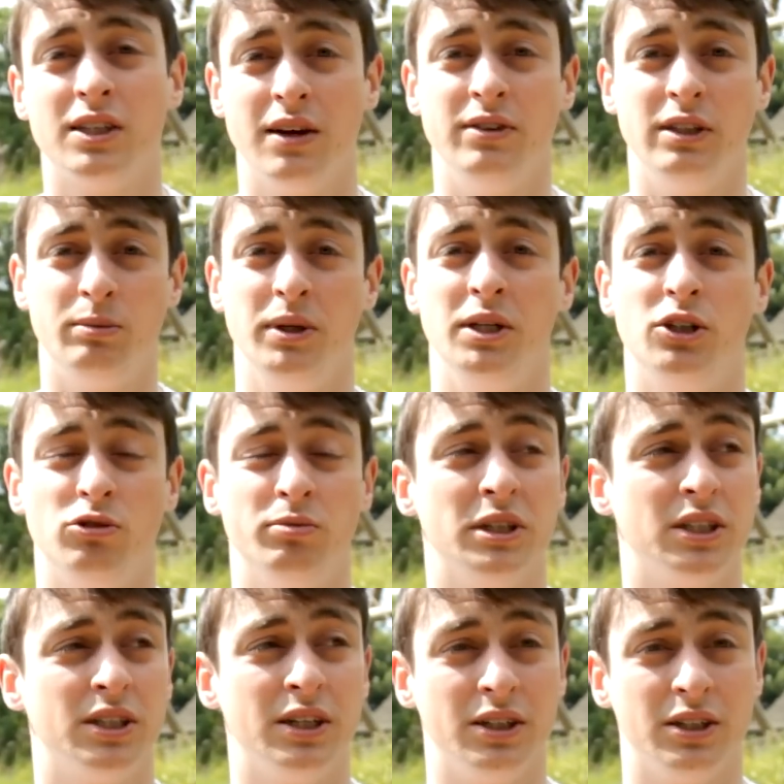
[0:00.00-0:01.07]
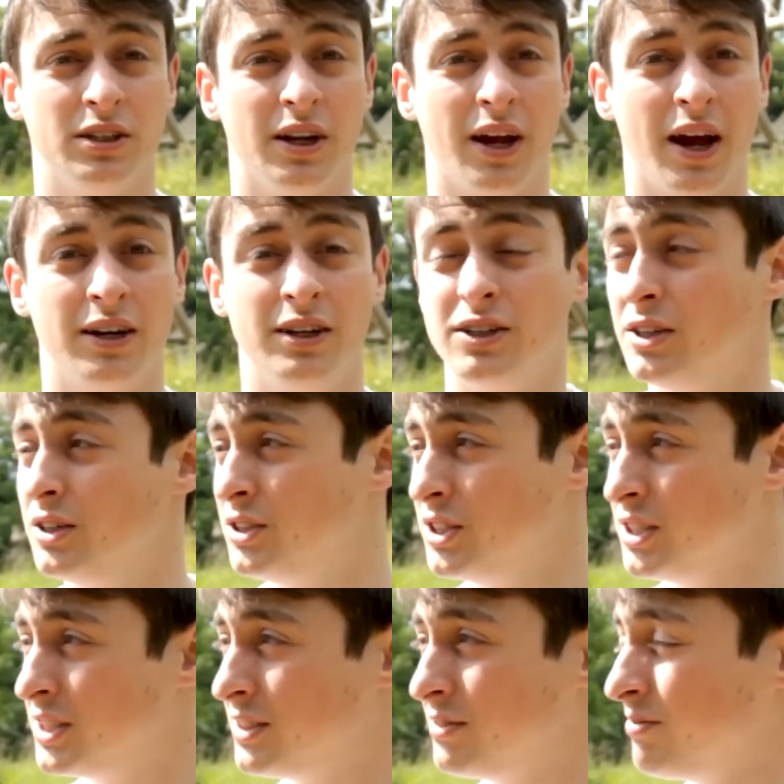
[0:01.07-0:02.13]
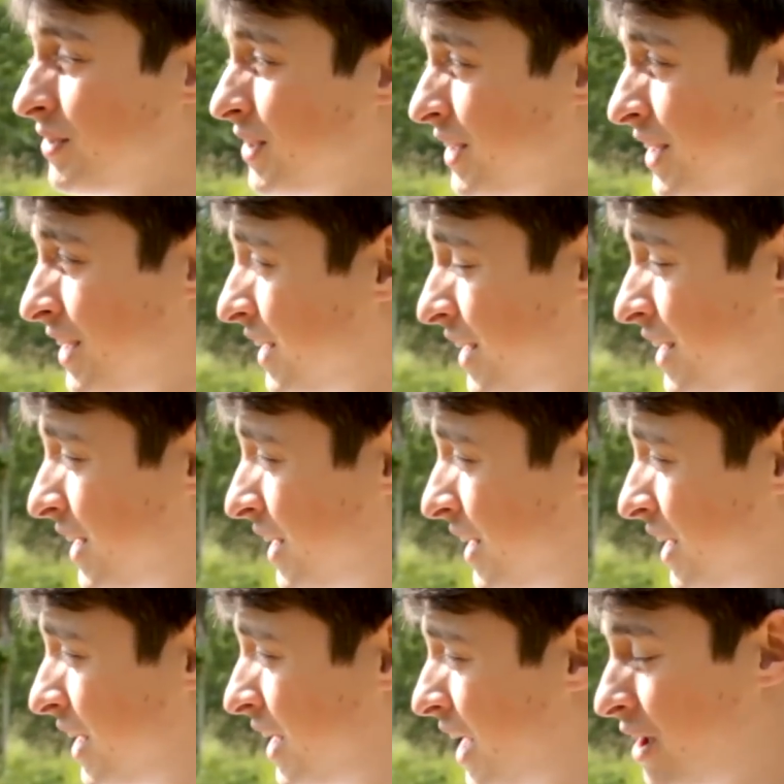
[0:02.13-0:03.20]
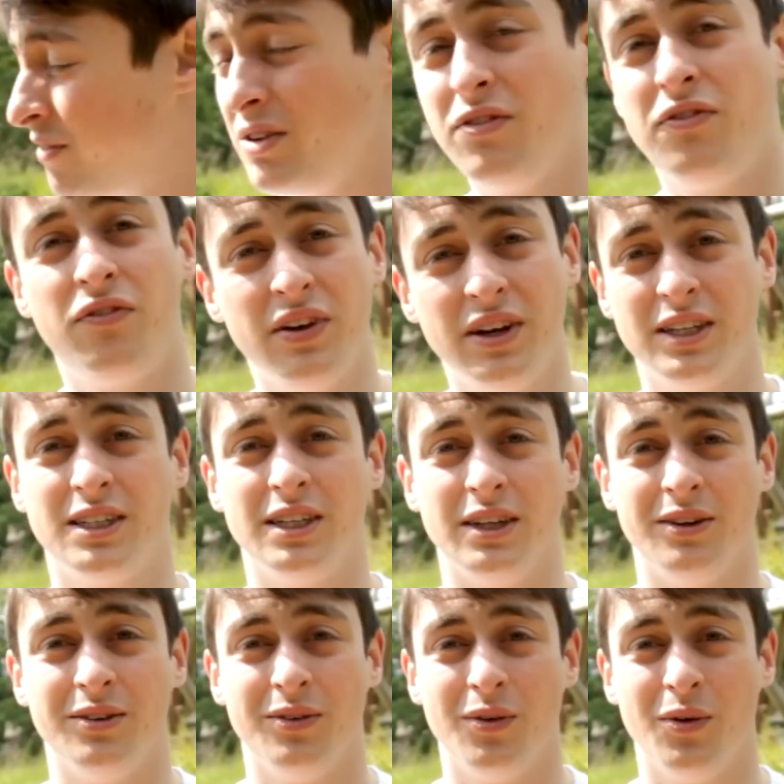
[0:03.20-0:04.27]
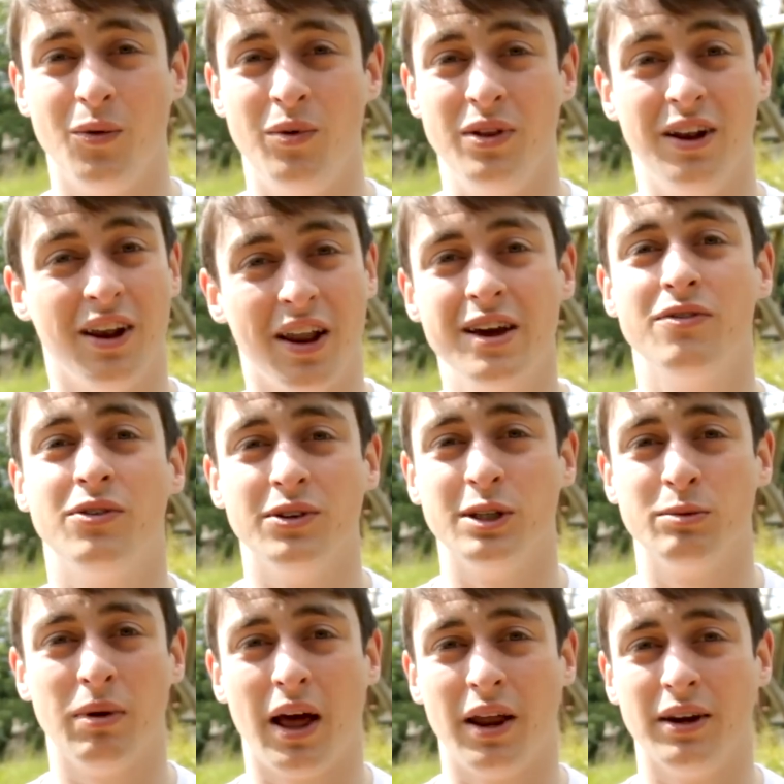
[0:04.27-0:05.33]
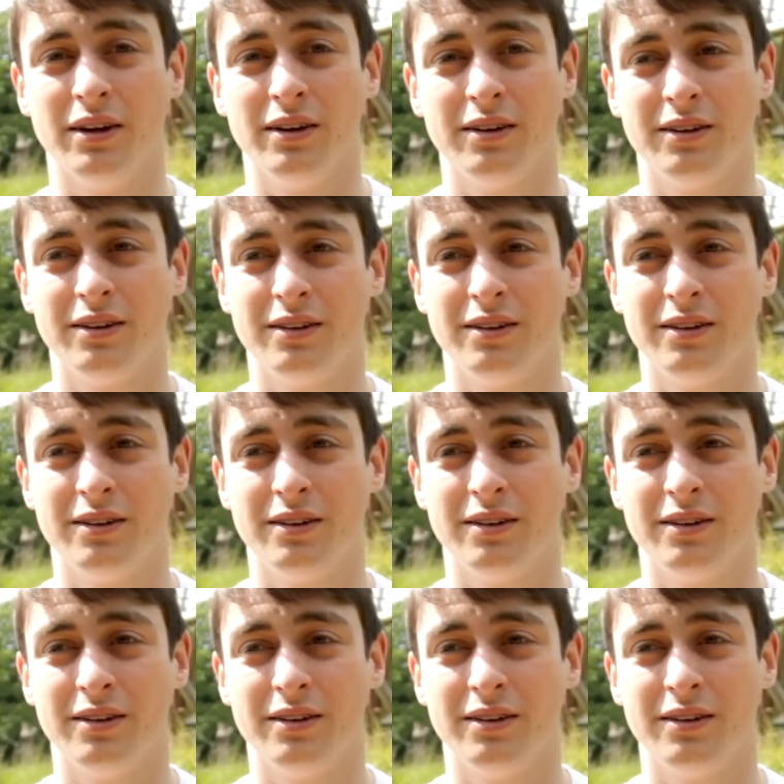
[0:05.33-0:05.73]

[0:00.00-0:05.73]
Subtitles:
of saving species from extinction, and just have an affinity with life on this planet.